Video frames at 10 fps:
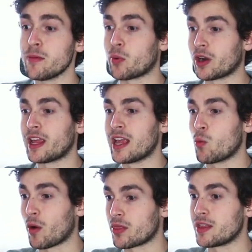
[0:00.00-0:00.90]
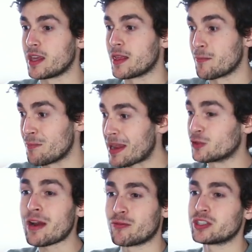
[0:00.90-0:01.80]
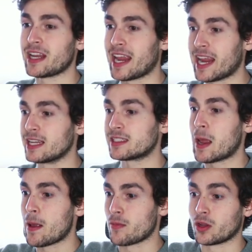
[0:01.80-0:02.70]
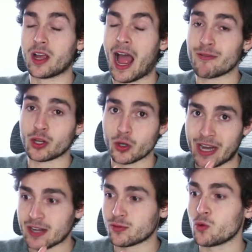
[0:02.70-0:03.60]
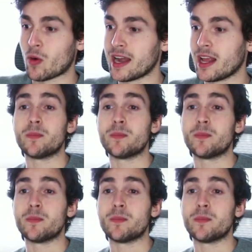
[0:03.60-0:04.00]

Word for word: but one of the main drivers is having good cash flow, right?